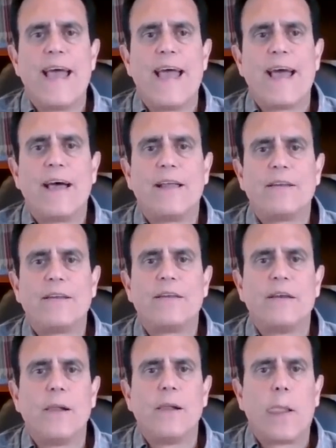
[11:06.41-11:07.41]
And
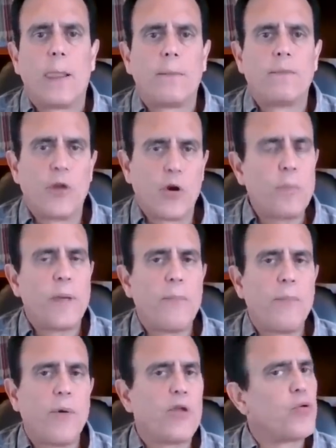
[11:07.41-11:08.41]
there were
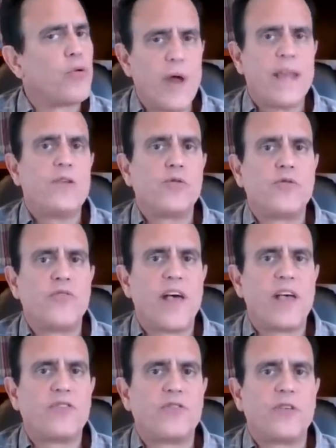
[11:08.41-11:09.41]
people that were ready to
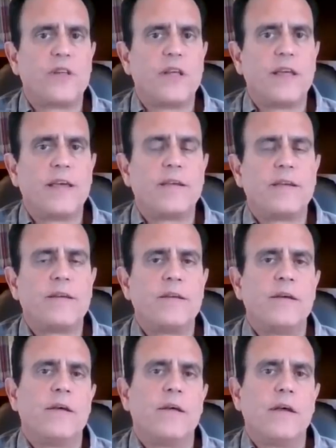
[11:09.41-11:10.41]
invest
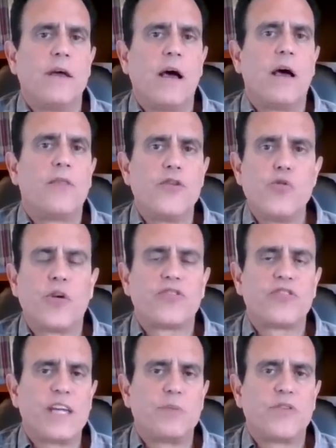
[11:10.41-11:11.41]
in the U.S.
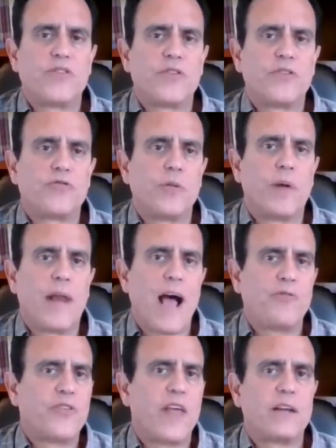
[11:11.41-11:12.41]
cannabis industry. But
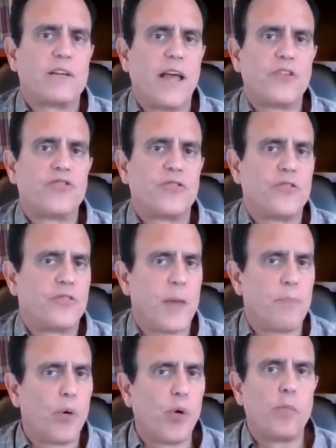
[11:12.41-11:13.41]
after that election,
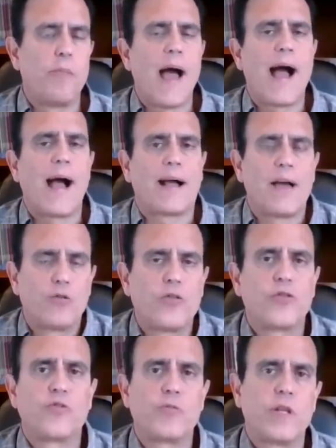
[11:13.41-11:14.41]
they pulled back. I heard
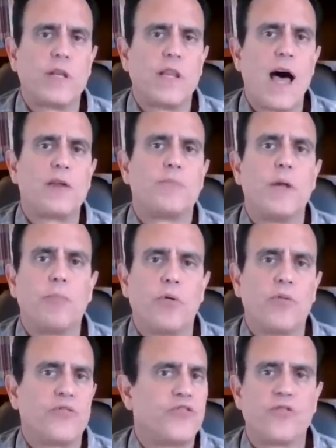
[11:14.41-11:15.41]
this from a lot of
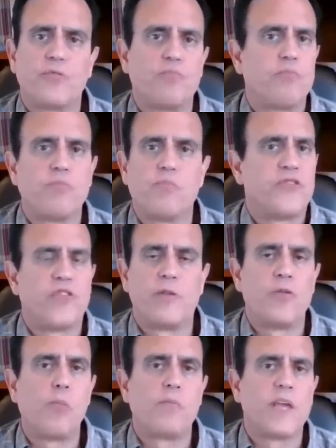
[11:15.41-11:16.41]
people and just
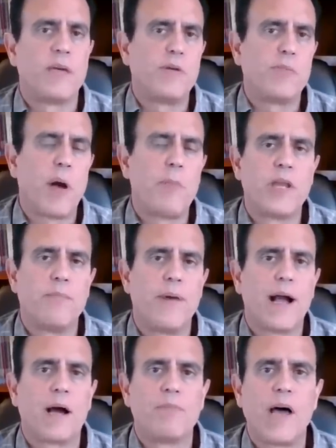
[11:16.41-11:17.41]
said, sure, Nope, give me my money
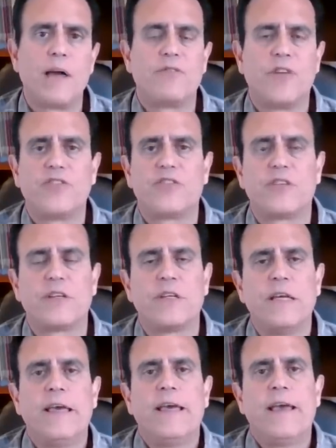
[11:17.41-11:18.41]
back. I'm not investing.